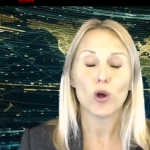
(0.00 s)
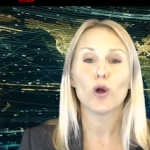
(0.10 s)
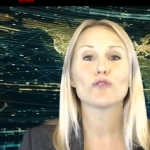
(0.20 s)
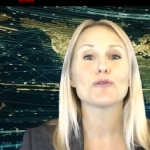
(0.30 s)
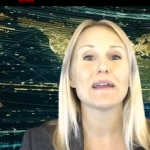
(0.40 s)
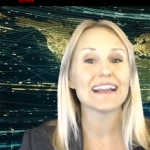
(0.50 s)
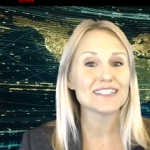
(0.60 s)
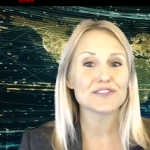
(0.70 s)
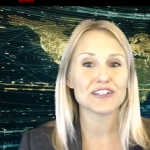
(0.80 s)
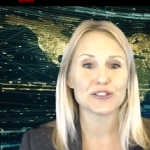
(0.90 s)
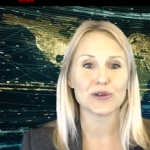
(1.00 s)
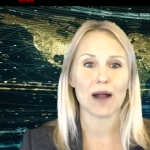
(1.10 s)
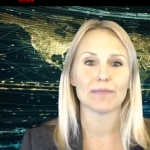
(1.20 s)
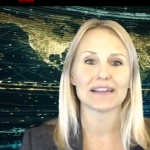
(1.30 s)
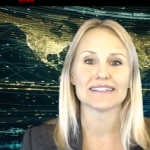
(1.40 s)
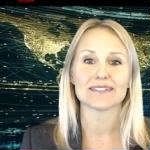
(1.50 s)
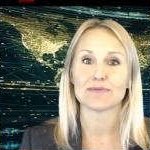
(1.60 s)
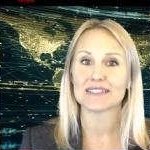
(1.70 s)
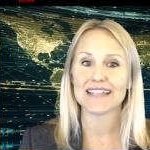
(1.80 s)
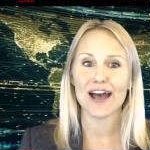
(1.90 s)
or from individual companies
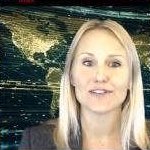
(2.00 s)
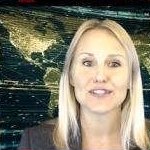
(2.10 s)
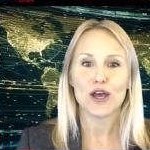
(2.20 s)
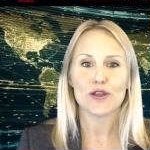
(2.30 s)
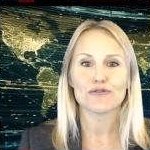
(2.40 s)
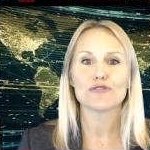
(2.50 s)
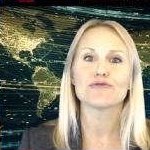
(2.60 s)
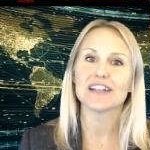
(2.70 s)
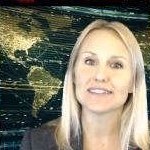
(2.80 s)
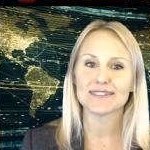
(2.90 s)
themselves through written